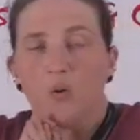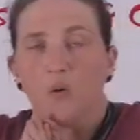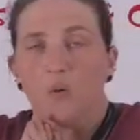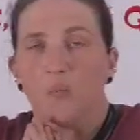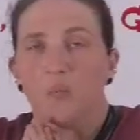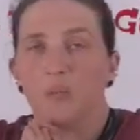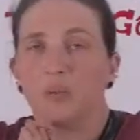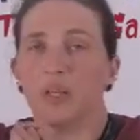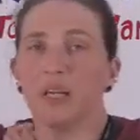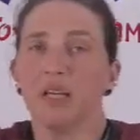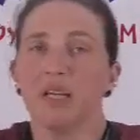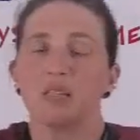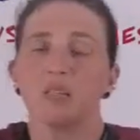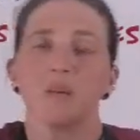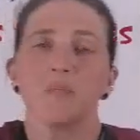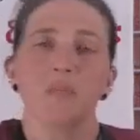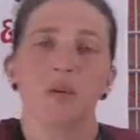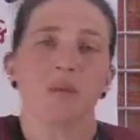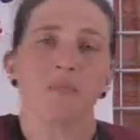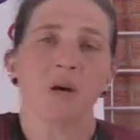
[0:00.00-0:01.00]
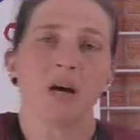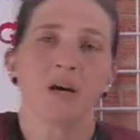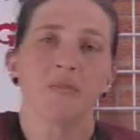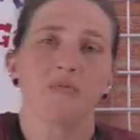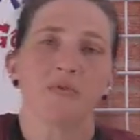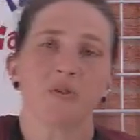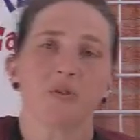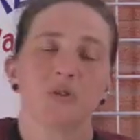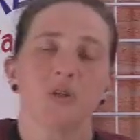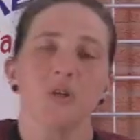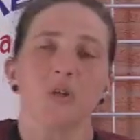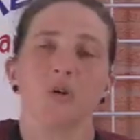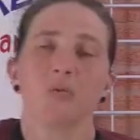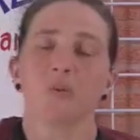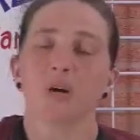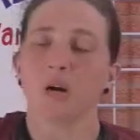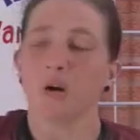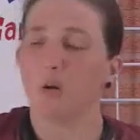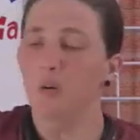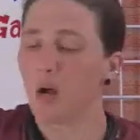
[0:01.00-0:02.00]
Please be mindful too,
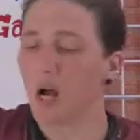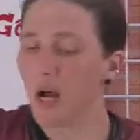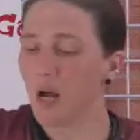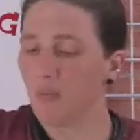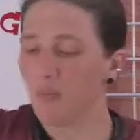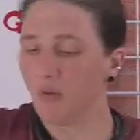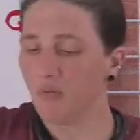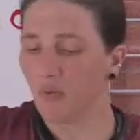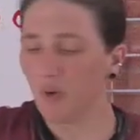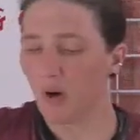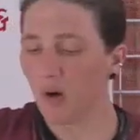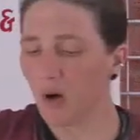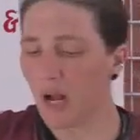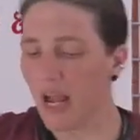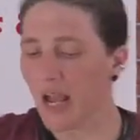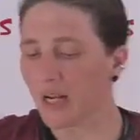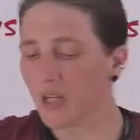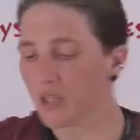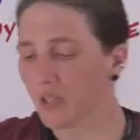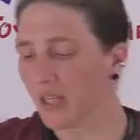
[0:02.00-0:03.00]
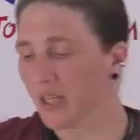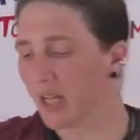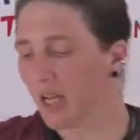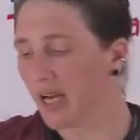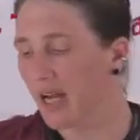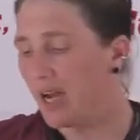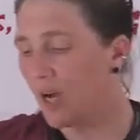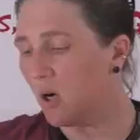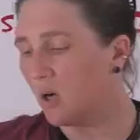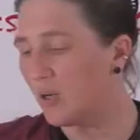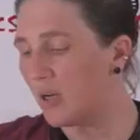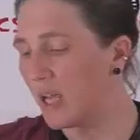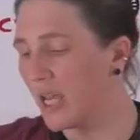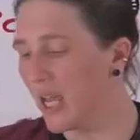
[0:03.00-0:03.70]
though, before I actually cut out,